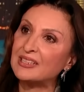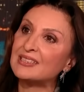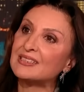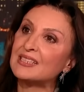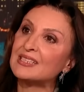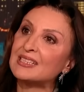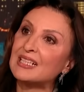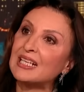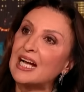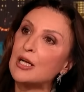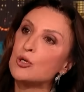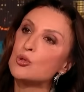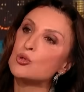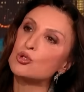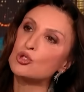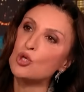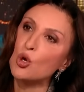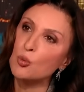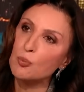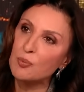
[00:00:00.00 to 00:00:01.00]
This is the guy who
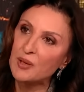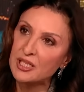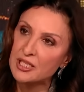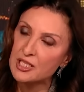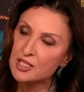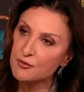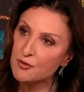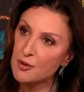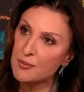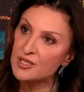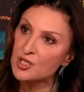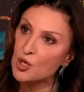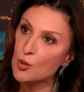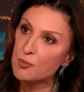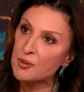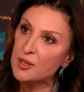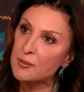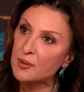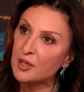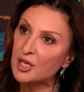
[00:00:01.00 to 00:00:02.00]
stole billions from his own
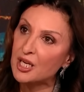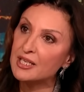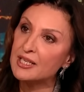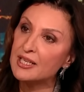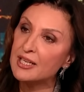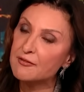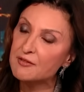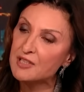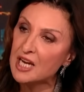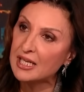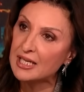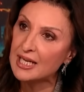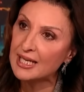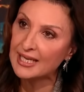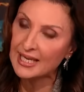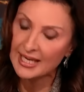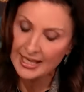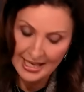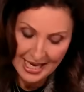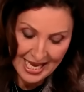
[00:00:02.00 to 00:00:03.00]
people and lived like a
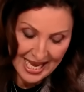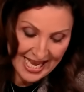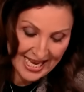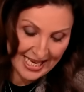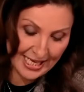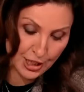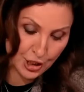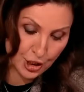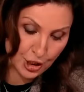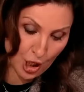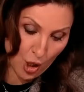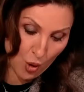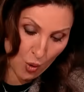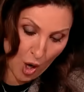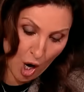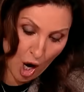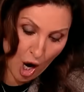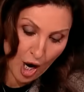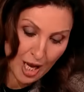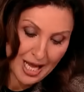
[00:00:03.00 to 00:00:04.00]
king in
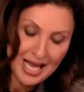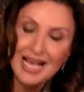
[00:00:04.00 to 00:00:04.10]
Doha.